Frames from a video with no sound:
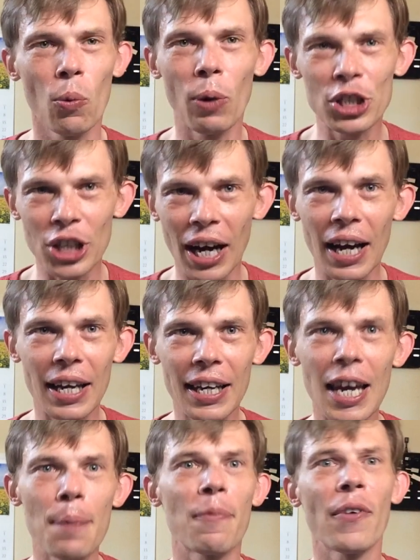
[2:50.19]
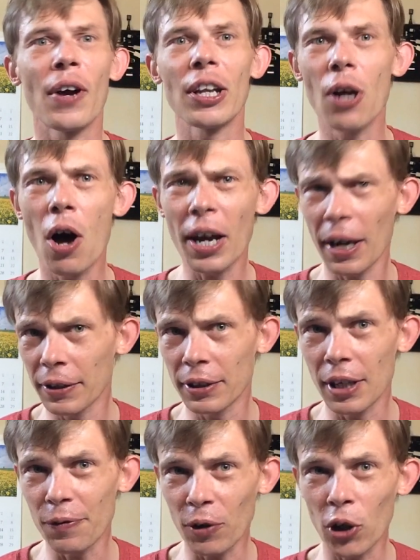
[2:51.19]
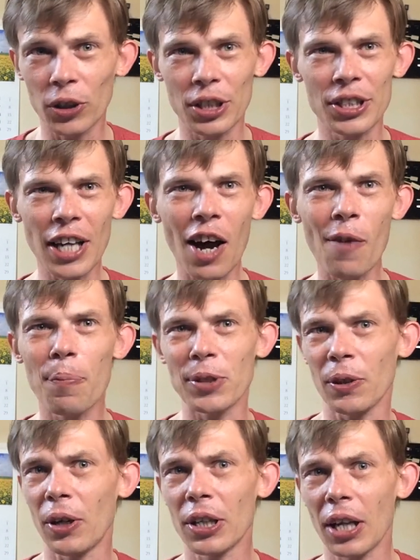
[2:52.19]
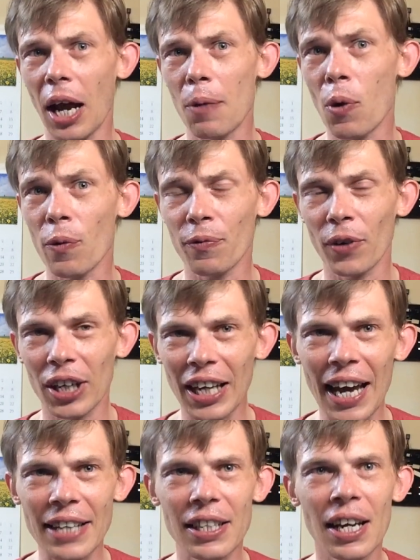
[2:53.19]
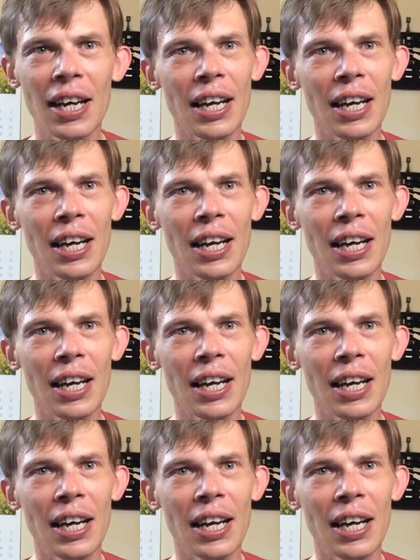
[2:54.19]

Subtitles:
which I kept very long and difficult itself, but something that I won't forget.